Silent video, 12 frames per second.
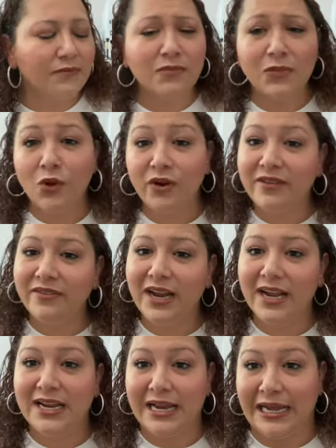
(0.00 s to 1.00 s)
or even
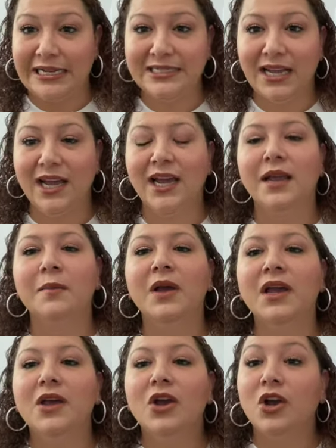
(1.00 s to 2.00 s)
at nighttime,
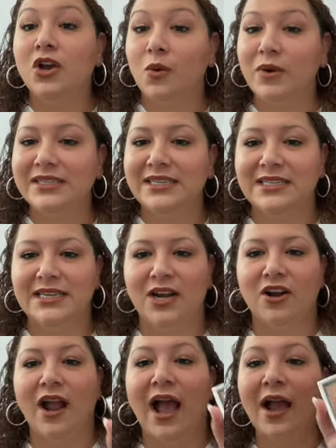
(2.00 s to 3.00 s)
go into
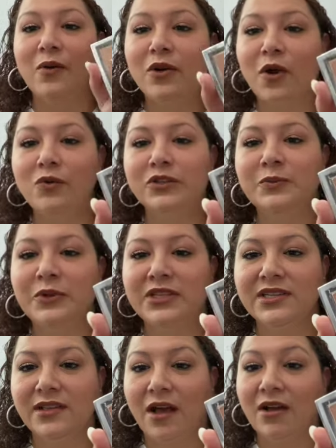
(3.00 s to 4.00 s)
dinner, I would always put
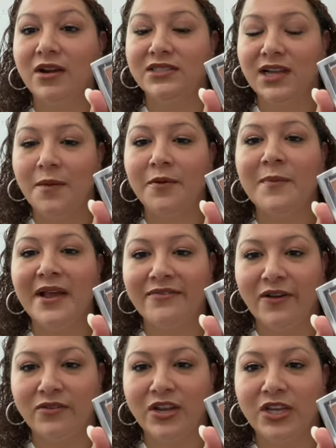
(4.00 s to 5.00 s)
this on top of my
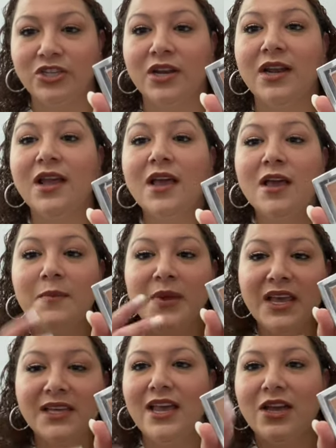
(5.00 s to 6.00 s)
foundation
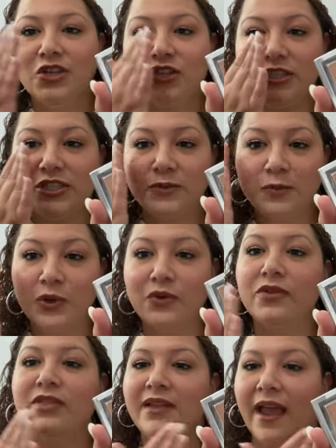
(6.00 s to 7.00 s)
because it just
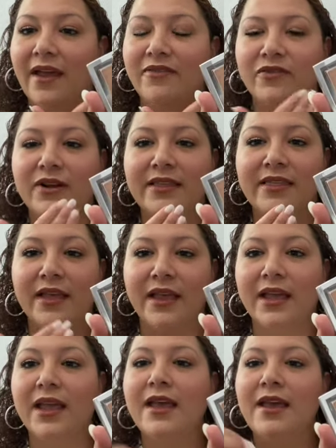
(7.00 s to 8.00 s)
smoothed
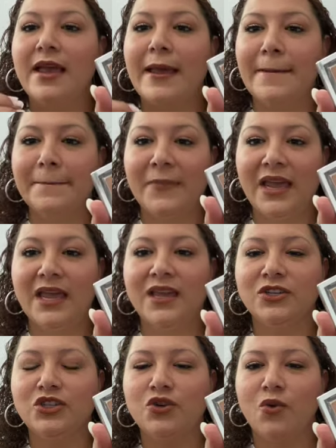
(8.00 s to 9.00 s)
everything. It
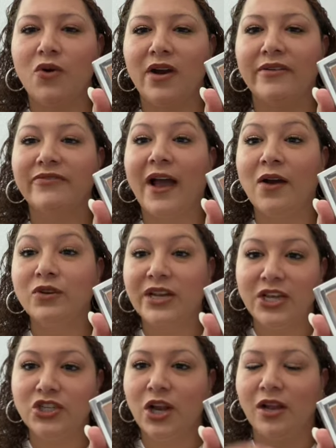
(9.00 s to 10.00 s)
made your
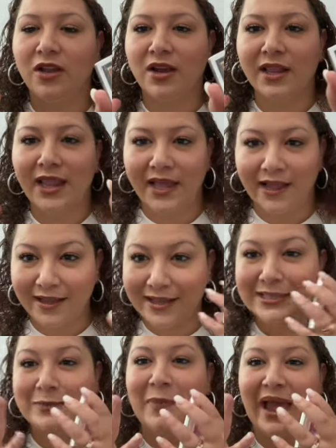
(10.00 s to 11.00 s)
foundation look like
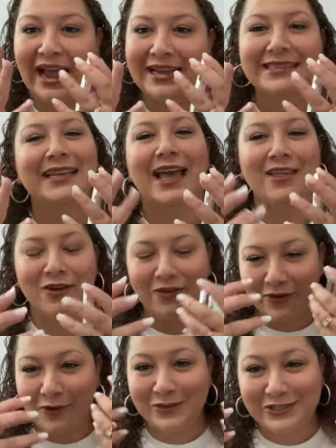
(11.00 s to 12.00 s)
it's back together if
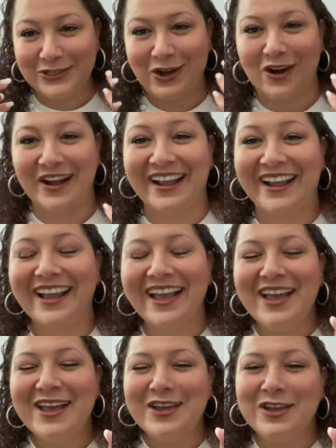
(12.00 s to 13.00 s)
it was starting,
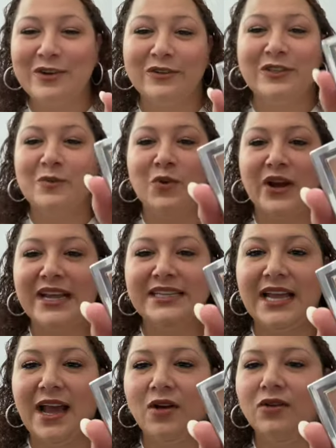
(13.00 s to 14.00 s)
to break
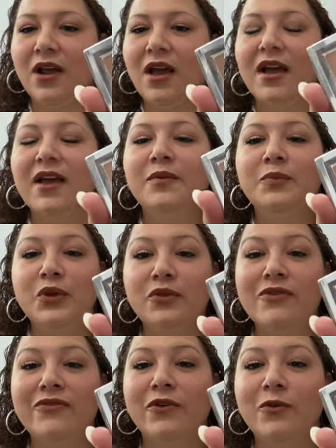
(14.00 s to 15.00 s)
down.
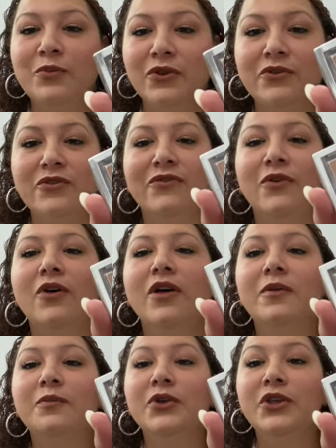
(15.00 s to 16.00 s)
Beautiful, beautiful,
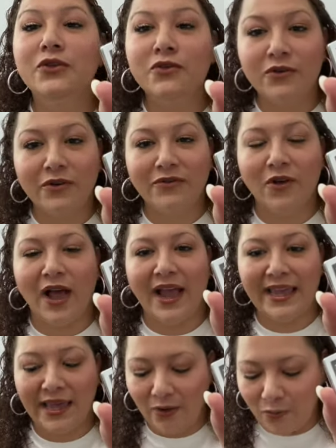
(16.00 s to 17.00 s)
beautiful. I
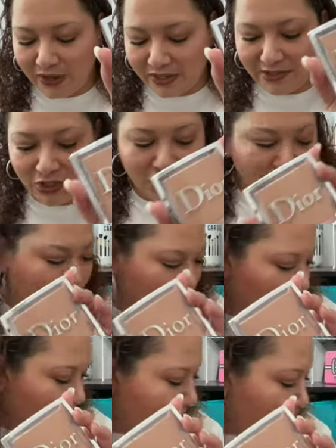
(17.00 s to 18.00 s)
can't wait to just
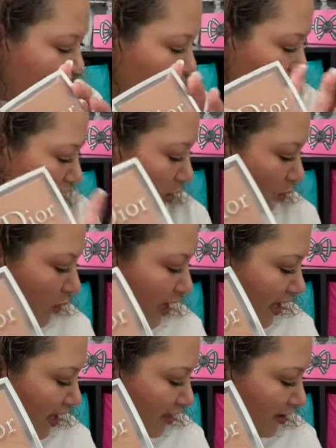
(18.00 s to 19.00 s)
use it
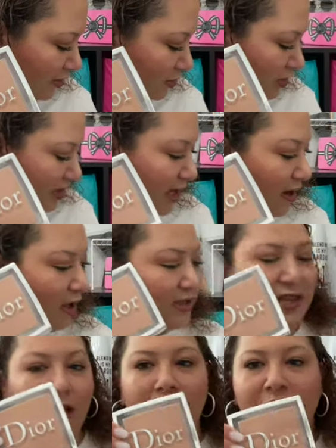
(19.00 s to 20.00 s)
with just like on
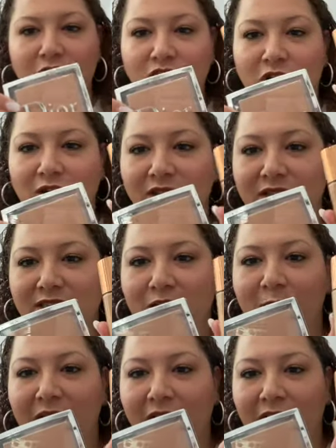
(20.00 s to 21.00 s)
top of the Charlotte
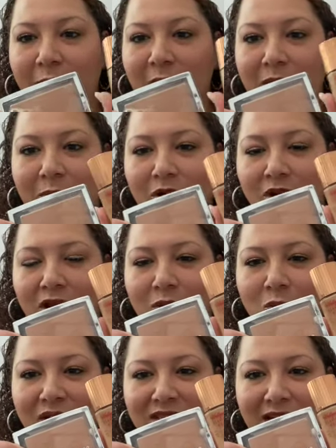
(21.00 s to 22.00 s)
Tilbury maybe
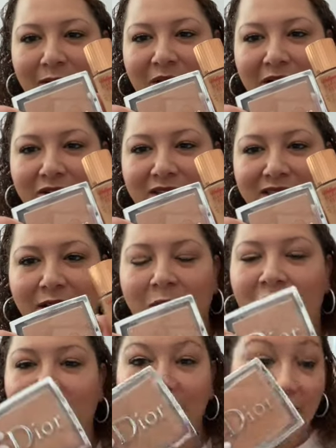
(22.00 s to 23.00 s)
one time here in the
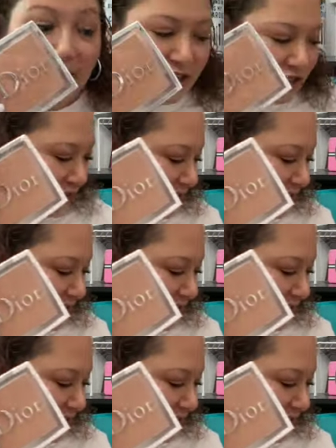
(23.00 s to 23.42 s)
summer just to